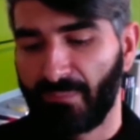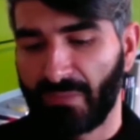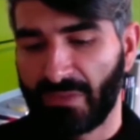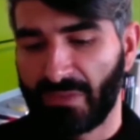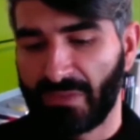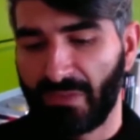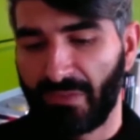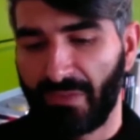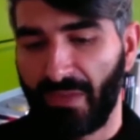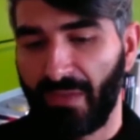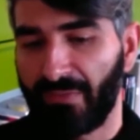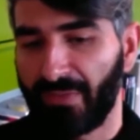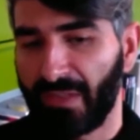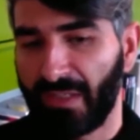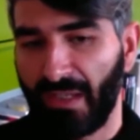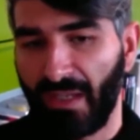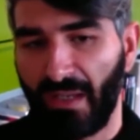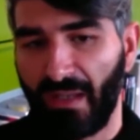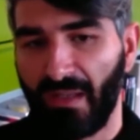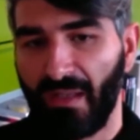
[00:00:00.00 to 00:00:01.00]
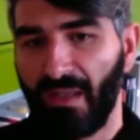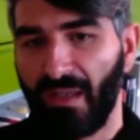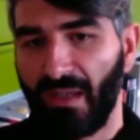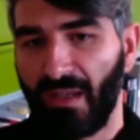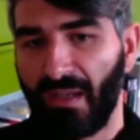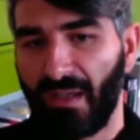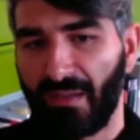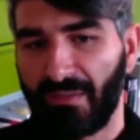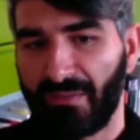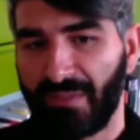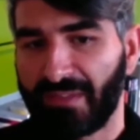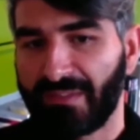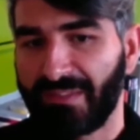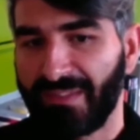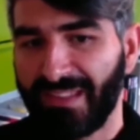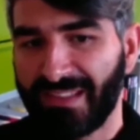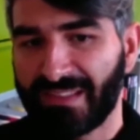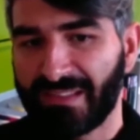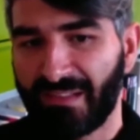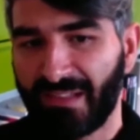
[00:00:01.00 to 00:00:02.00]
South Africa,
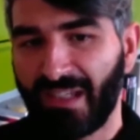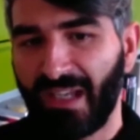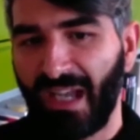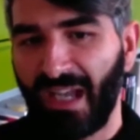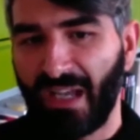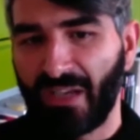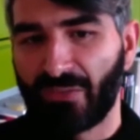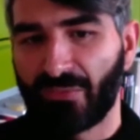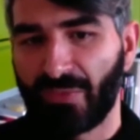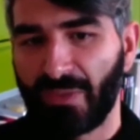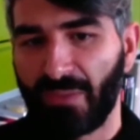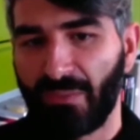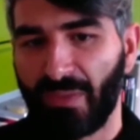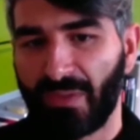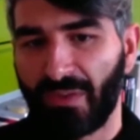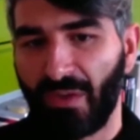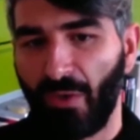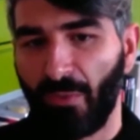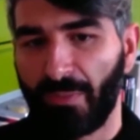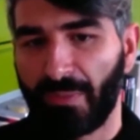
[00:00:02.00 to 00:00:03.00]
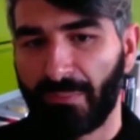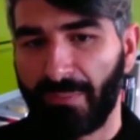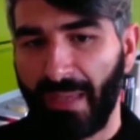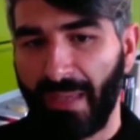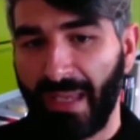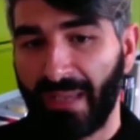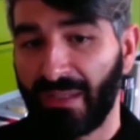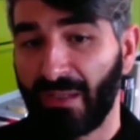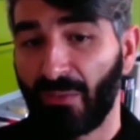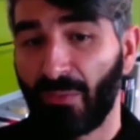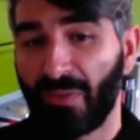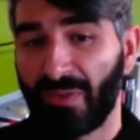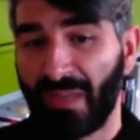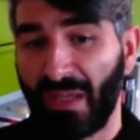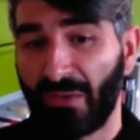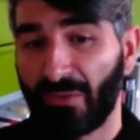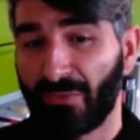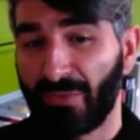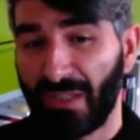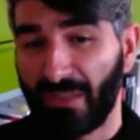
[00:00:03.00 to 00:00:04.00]
the country with open banking
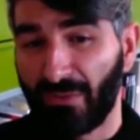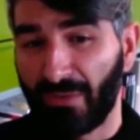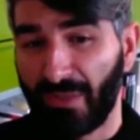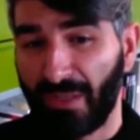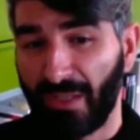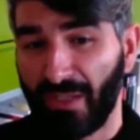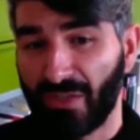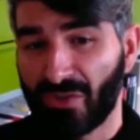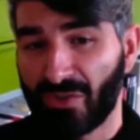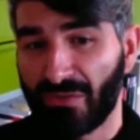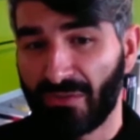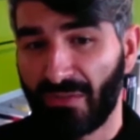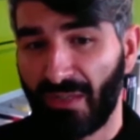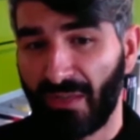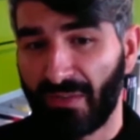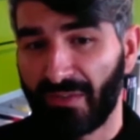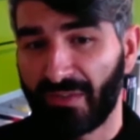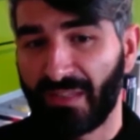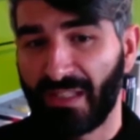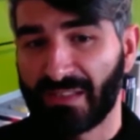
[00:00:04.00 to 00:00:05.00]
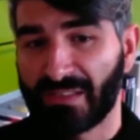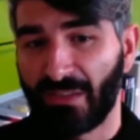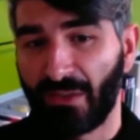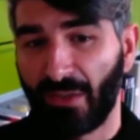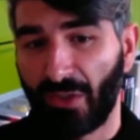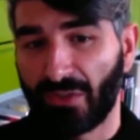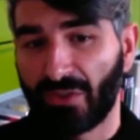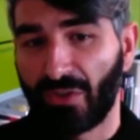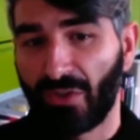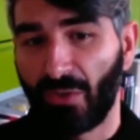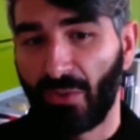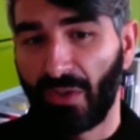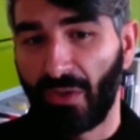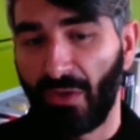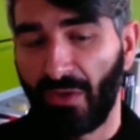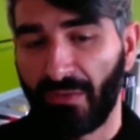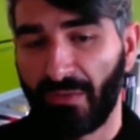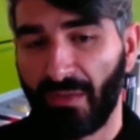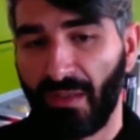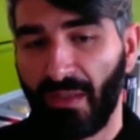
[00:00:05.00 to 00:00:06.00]
without regulation. I think there's a lot going
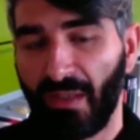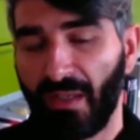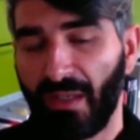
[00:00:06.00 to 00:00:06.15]
on.